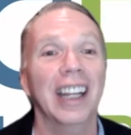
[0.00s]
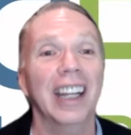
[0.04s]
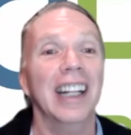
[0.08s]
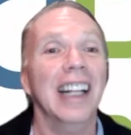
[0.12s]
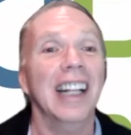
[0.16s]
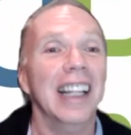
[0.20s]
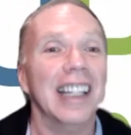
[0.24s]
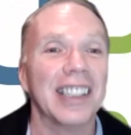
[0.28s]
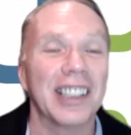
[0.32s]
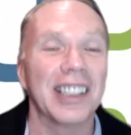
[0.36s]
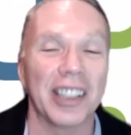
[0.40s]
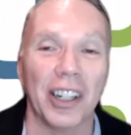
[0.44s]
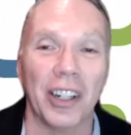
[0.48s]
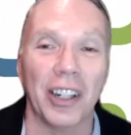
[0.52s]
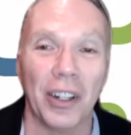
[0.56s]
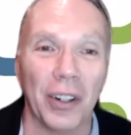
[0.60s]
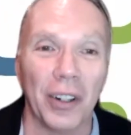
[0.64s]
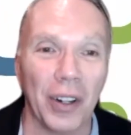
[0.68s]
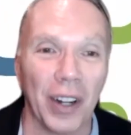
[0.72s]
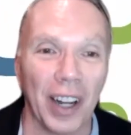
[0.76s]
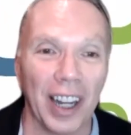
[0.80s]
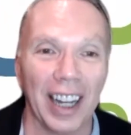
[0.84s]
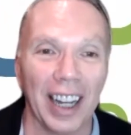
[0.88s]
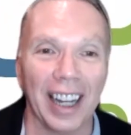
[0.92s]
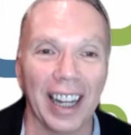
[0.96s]
So
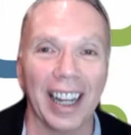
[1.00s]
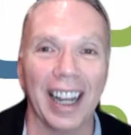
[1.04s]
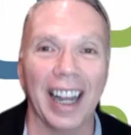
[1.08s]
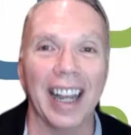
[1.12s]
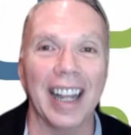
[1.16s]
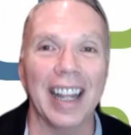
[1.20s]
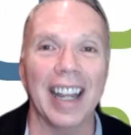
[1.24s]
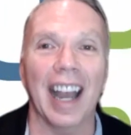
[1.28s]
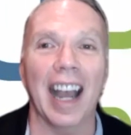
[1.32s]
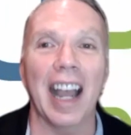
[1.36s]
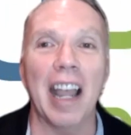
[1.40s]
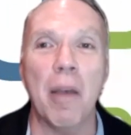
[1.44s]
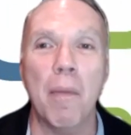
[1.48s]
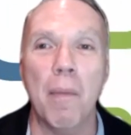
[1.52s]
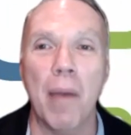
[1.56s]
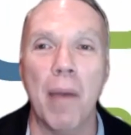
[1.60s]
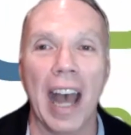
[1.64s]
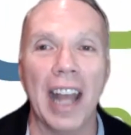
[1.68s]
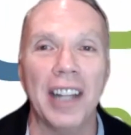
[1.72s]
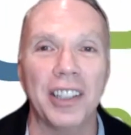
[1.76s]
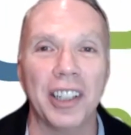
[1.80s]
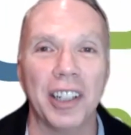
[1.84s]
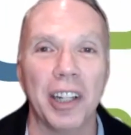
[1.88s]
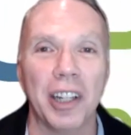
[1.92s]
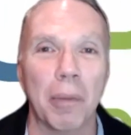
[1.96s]
I
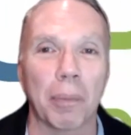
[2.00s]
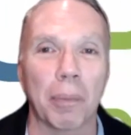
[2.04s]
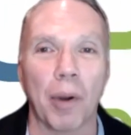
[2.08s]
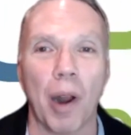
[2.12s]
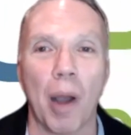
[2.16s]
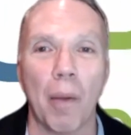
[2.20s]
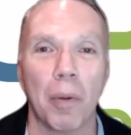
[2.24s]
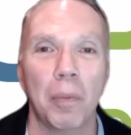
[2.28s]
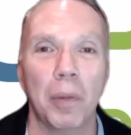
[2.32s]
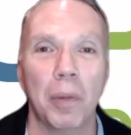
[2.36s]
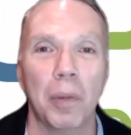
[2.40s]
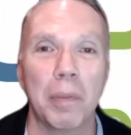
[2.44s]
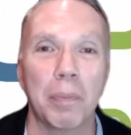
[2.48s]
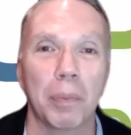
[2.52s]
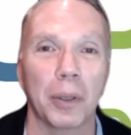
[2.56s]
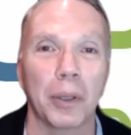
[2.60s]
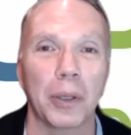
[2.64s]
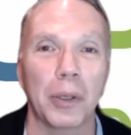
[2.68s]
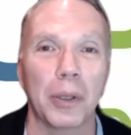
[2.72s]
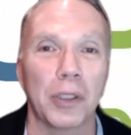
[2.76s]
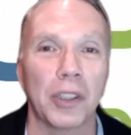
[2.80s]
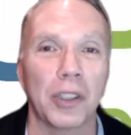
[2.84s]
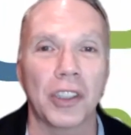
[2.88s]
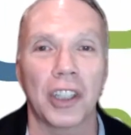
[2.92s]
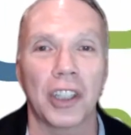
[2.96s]
imagine it probably
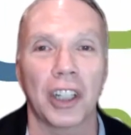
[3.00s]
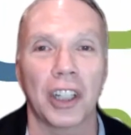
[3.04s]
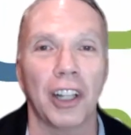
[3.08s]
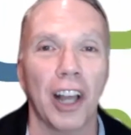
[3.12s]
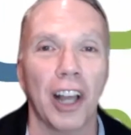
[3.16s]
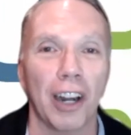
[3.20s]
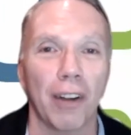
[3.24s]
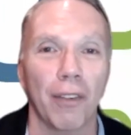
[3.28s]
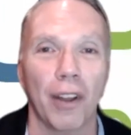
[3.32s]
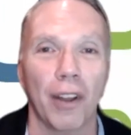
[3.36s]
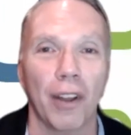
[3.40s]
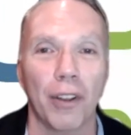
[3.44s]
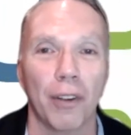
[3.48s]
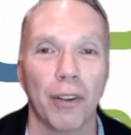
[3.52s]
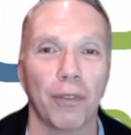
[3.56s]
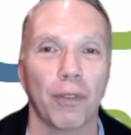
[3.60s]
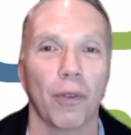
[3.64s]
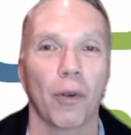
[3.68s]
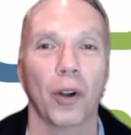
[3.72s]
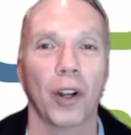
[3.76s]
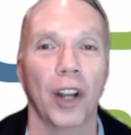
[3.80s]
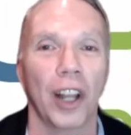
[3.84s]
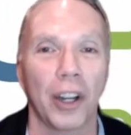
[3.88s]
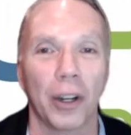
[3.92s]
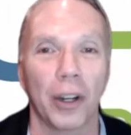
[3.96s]
produces a lot of other
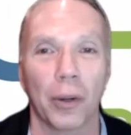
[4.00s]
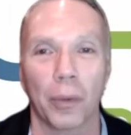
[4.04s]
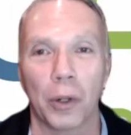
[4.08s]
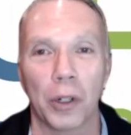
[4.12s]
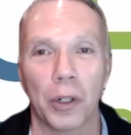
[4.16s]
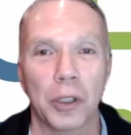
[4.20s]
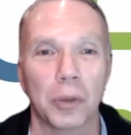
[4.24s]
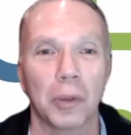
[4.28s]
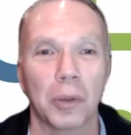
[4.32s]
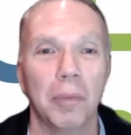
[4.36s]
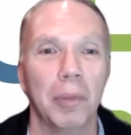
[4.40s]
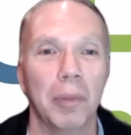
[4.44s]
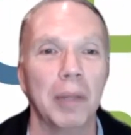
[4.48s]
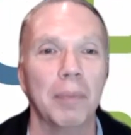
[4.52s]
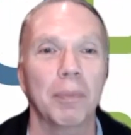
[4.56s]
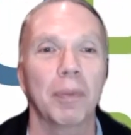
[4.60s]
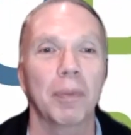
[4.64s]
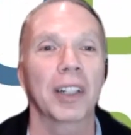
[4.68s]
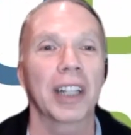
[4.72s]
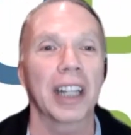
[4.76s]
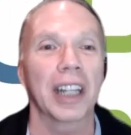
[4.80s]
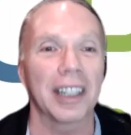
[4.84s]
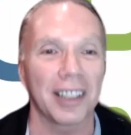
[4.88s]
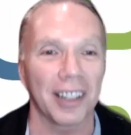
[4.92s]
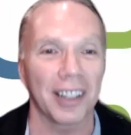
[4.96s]
four-letter words when people
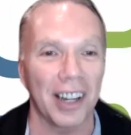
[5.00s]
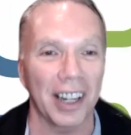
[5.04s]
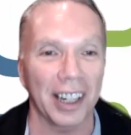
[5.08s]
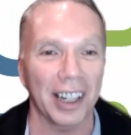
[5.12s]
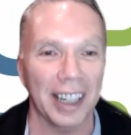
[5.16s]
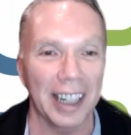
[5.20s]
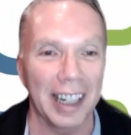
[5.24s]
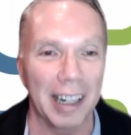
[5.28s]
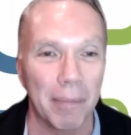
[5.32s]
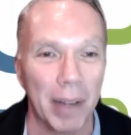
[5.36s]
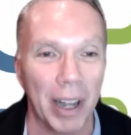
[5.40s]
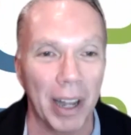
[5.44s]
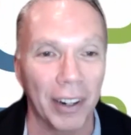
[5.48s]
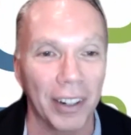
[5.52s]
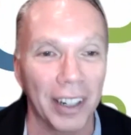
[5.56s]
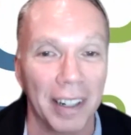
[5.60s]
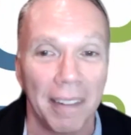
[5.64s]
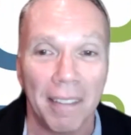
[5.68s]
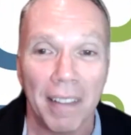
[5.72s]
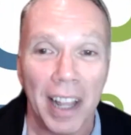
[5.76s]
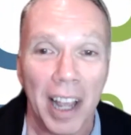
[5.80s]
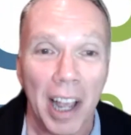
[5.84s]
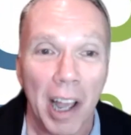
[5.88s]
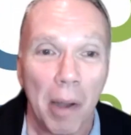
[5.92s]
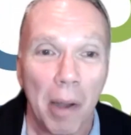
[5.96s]
get talking about it.
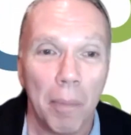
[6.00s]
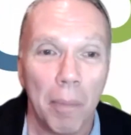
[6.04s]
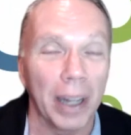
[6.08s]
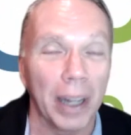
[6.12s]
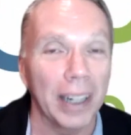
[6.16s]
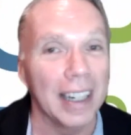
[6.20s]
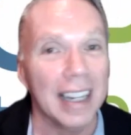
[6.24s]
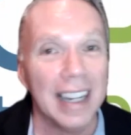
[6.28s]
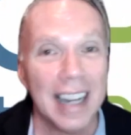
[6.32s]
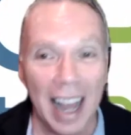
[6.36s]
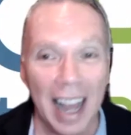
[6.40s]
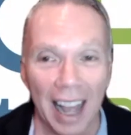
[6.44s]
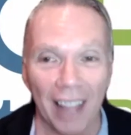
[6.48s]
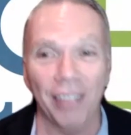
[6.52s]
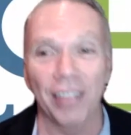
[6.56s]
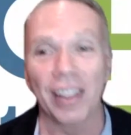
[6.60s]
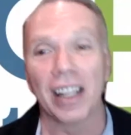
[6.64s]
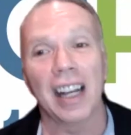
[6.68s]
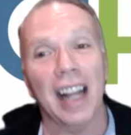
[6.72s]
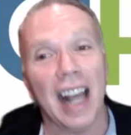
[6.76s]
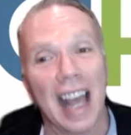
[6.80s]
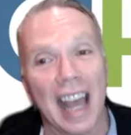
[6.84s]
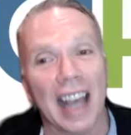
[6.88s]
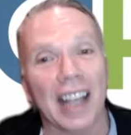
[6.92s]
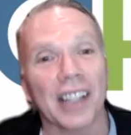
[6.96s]
But
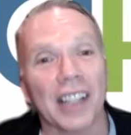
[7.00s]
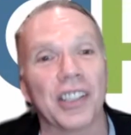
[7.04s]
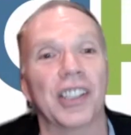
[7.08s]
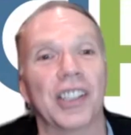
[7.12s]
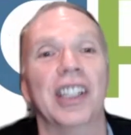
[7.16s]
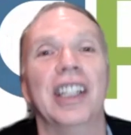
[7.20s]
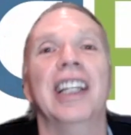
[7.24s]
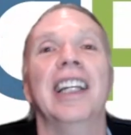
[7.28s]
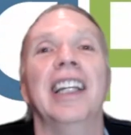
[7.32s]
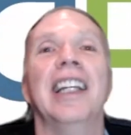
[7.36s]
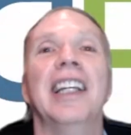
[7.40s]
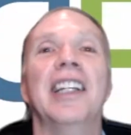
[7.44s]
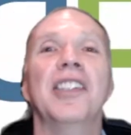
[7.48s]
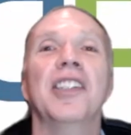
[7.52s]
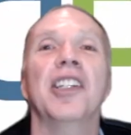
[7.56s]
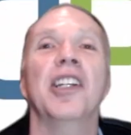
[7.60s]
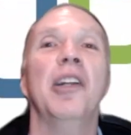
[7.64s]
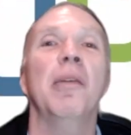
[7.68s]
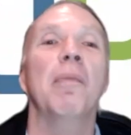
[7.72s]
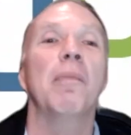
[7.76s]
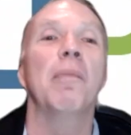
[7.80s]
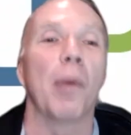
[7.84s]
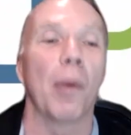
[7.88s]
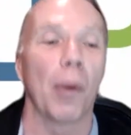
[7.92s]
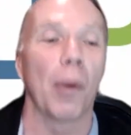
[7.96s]
nonetheless, it is an
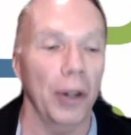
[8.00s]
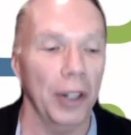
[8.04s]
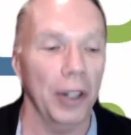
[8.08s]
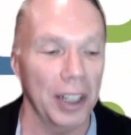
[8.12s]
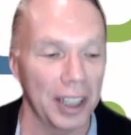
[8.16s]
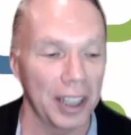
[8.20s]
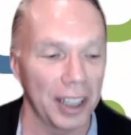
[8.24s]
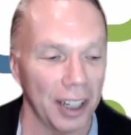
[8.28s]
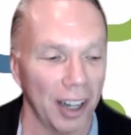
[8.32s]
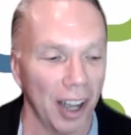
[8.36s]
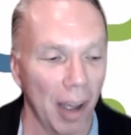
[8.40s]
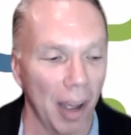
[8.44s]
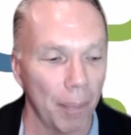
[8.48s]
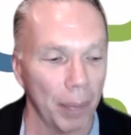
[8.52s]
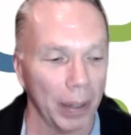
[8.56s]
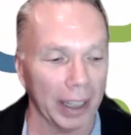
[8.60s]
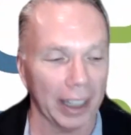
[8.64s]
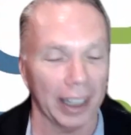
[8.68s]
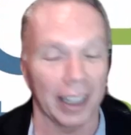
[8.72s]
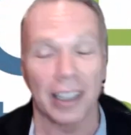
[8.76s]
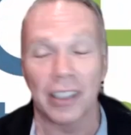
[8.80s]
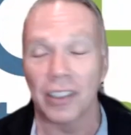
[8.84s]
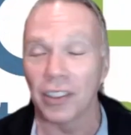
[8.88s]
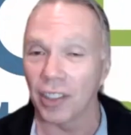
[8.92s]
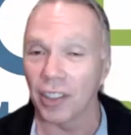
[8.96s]
important topic. It
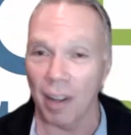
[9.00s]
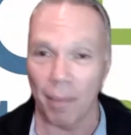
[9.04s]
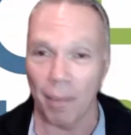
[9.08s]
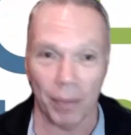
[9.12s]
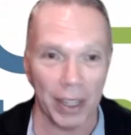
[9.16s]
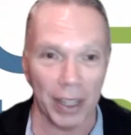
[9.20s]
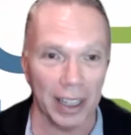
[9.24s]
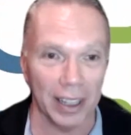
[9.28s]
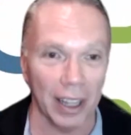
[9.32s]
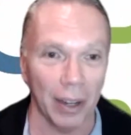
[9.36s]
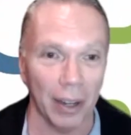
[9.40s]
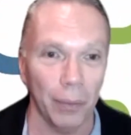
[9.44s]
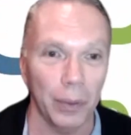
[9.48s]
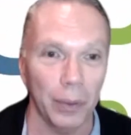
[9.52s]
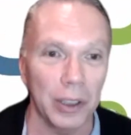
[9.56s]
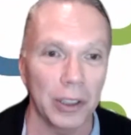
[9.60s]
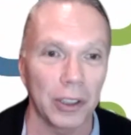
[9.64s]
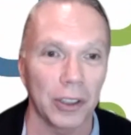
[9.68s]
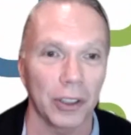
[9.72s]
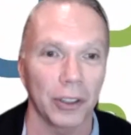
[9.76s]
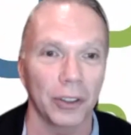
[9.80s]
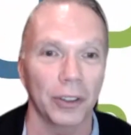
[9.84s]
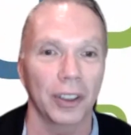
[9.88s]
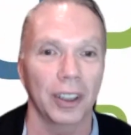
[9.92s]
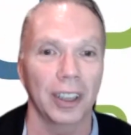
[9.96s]
is something that we
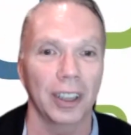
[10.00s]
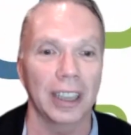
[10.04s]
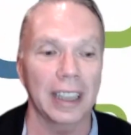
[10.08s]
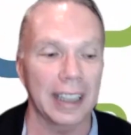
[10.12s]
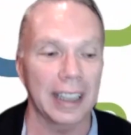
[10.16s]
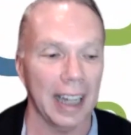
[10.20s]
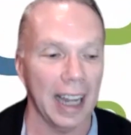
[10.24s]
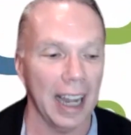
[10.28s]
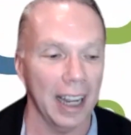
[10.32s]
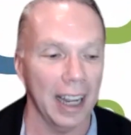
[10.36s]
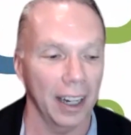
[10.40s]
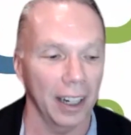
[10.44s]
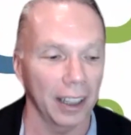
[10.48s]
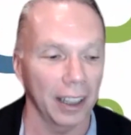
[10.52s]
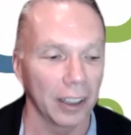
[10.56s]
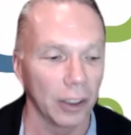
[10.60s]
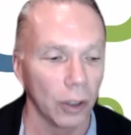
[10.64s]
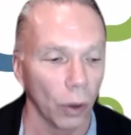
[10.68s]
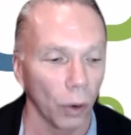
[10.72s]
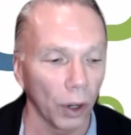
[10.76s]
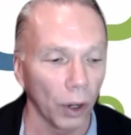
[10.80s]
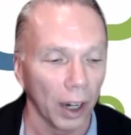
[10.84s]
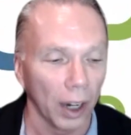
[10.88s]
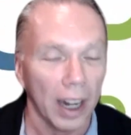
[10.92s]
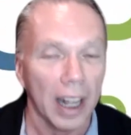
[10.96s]
certainly can't
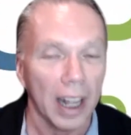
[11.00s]
ignore.